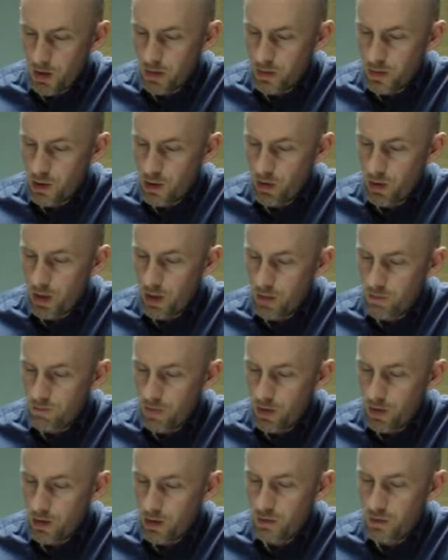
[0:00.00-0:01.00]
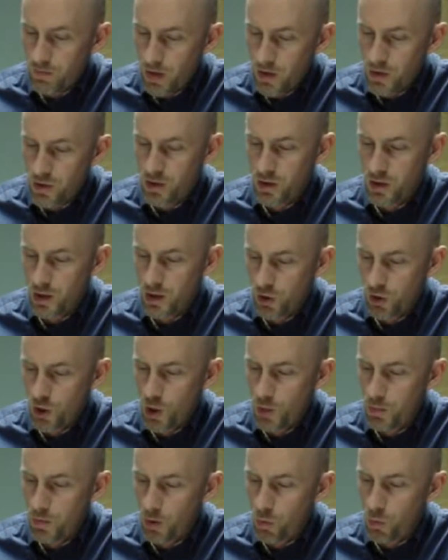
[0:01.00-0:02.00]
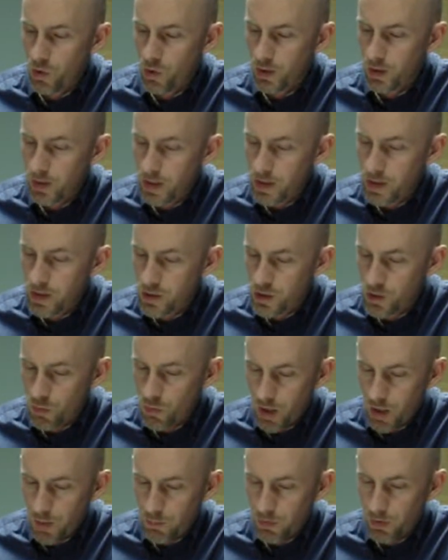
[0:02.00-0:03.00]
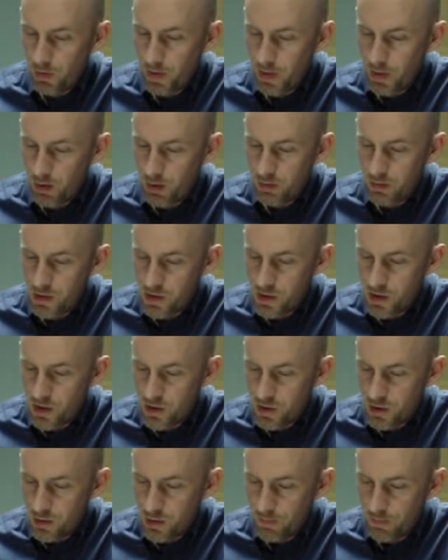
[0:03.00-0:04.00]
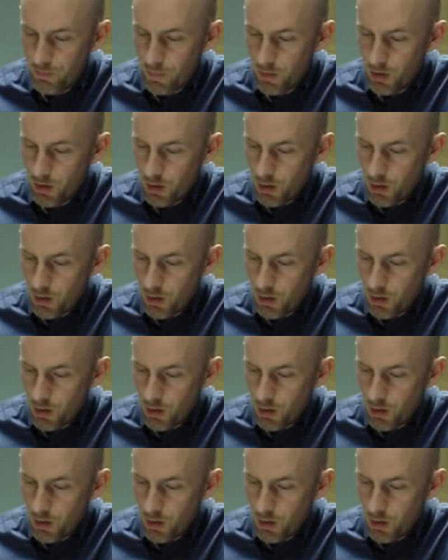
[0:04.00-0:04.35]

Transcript: military intervention in Cuba will lead to a political decision,